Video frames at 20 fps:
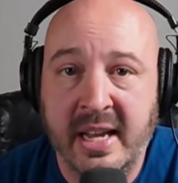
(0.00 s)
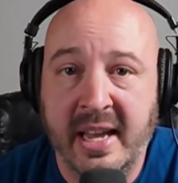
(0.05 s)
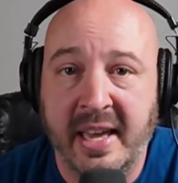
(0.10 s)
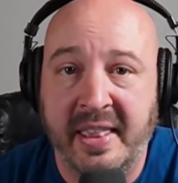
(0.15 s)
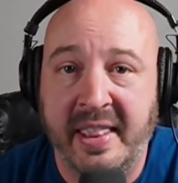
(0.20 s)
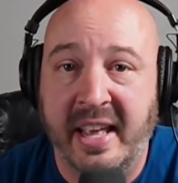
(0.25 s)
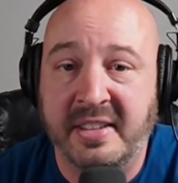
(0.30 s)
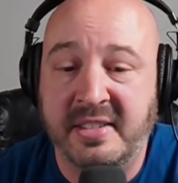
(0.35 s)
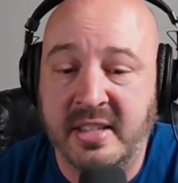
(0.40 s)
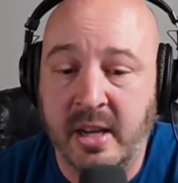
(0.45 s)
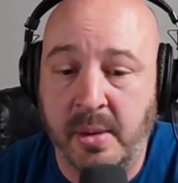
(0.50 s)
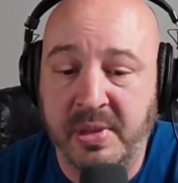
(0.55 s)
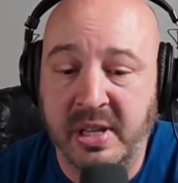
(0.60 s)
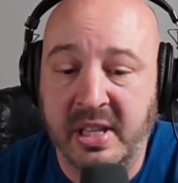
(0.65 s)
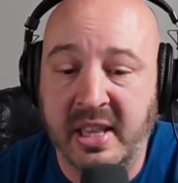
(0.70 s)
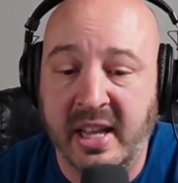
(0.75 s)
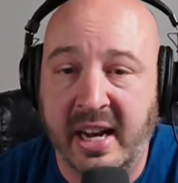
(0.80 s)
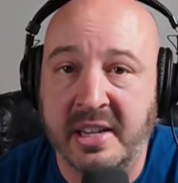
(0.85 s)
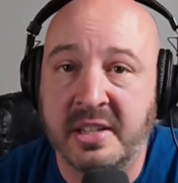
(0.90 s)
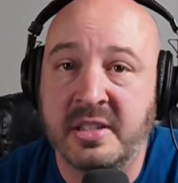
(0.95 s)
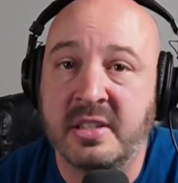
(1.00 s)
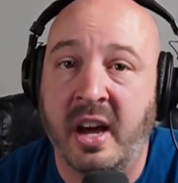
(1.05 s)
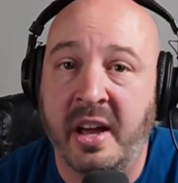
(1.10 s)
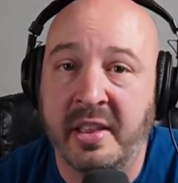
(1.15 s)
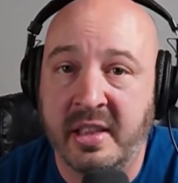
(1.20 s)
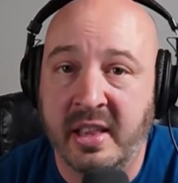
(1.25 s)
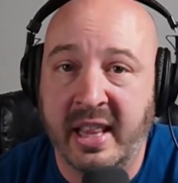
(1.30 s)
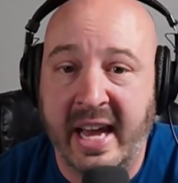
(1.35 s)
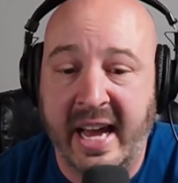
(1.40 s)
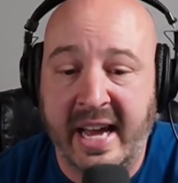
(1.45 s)
And that's something that I saw
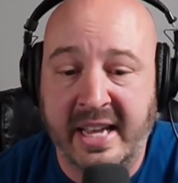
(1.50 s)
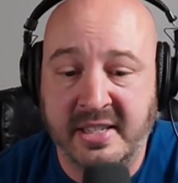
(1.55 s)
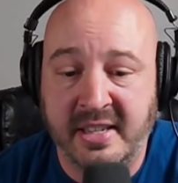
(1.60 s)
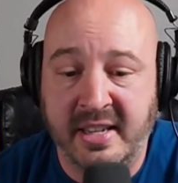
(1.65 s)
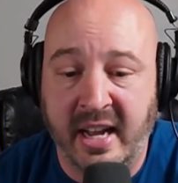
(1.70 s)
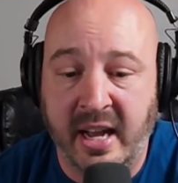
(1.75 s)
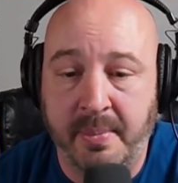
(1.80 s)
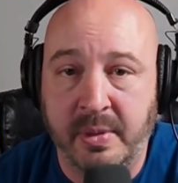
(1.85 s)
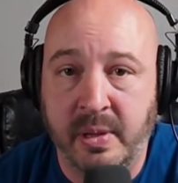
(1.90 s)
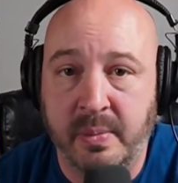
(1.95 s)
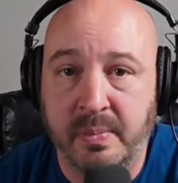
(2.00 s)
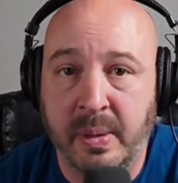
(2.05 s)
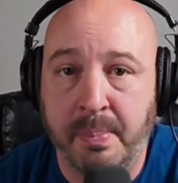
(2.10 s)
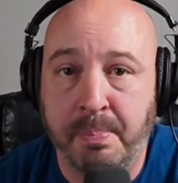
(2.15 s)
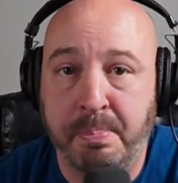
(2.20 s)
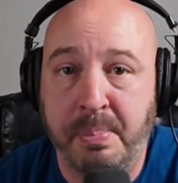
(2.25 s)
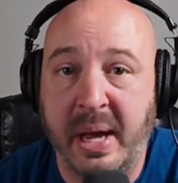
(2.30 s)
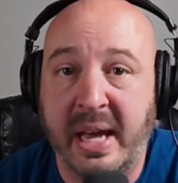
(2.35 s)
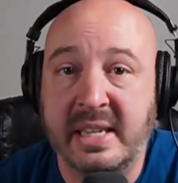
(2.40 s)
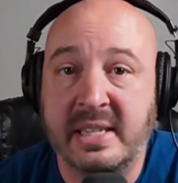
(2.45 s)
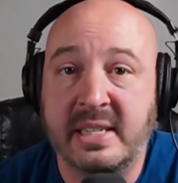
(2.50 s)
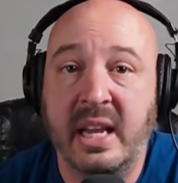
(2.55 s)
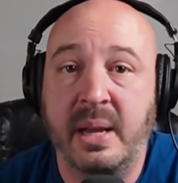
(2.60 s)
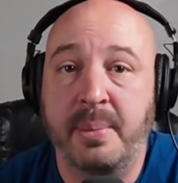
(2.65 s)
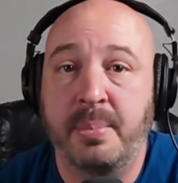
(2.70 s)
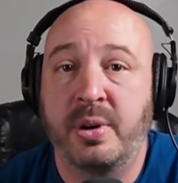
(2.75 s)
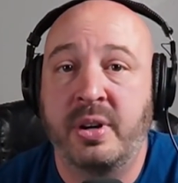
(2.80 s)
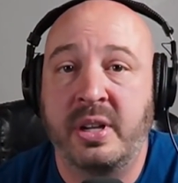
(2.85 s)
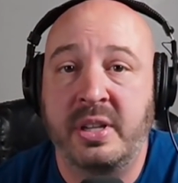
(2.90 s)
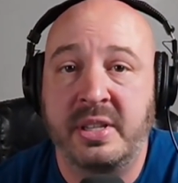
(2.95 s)
the last time. The, the best
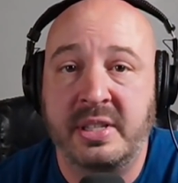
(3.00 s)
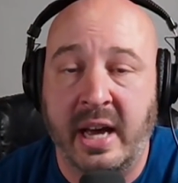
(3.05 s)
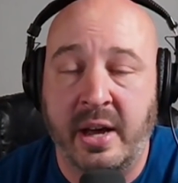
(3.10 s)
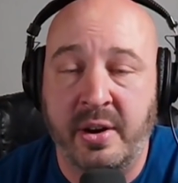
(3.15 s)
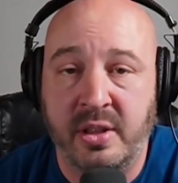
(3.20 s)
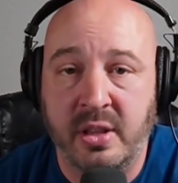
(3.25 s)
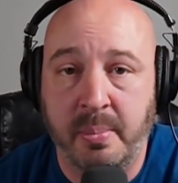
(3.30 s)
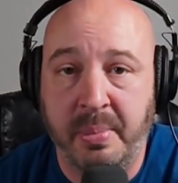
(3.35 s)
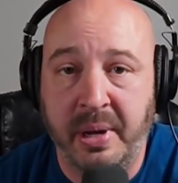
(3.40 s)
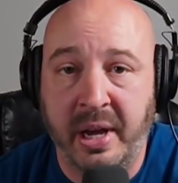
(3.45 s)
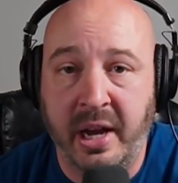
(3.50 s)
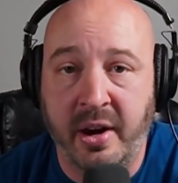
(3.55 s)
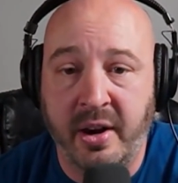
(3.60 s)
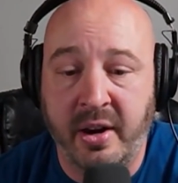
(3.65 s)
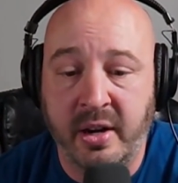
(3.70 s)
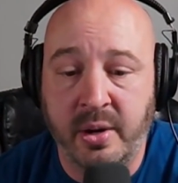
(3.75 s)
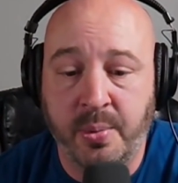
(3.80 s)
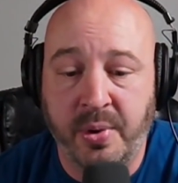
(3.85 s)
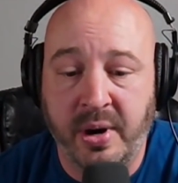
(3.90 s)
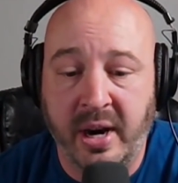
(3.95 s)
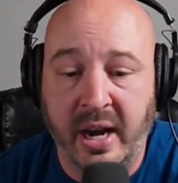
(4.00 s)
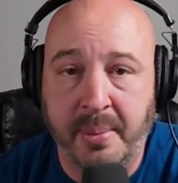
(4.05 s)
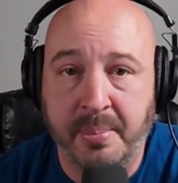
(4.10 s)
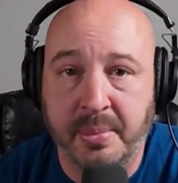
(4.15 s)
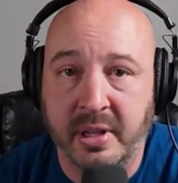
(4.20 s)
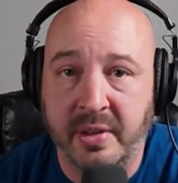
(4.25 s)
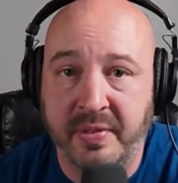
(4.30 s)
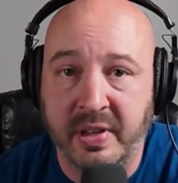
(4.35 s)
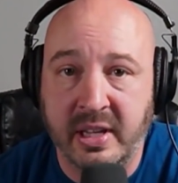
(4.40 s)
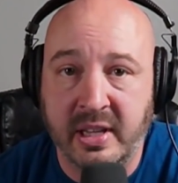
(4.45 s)
neighborhoods out in the Bay Area where I'm
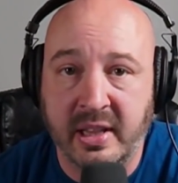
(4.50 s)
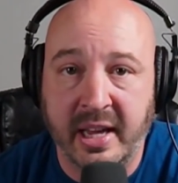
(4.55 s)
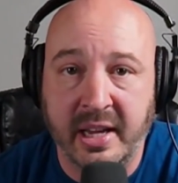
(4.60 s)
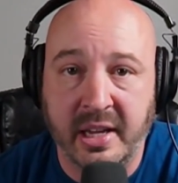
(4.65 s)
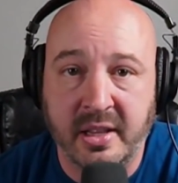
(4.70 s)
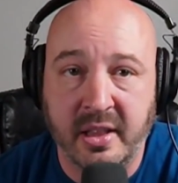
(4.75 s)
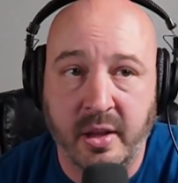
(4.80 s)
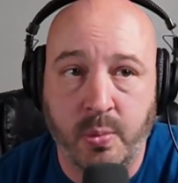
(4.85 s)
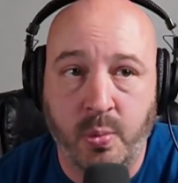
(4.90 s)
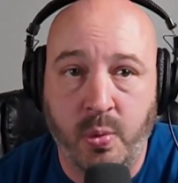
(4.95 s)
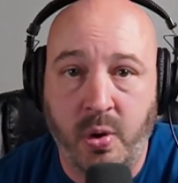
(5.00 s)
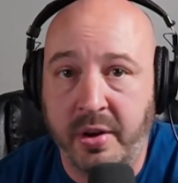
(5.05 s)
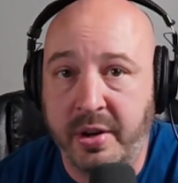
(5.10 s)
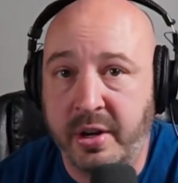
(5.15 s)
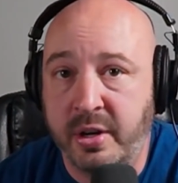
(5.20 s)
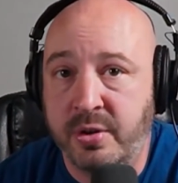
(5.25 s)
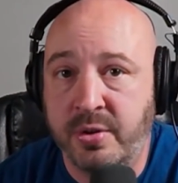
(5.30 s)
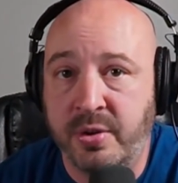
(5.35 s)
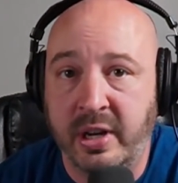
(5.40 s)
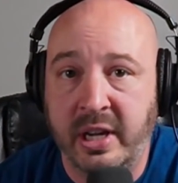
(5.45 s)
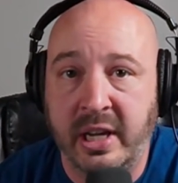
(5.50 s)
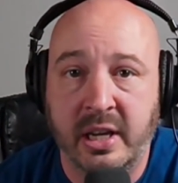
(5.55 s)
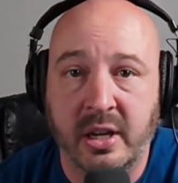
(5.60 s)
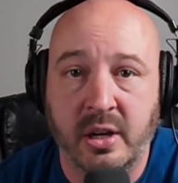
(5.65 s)
living, like the Walnut Creek and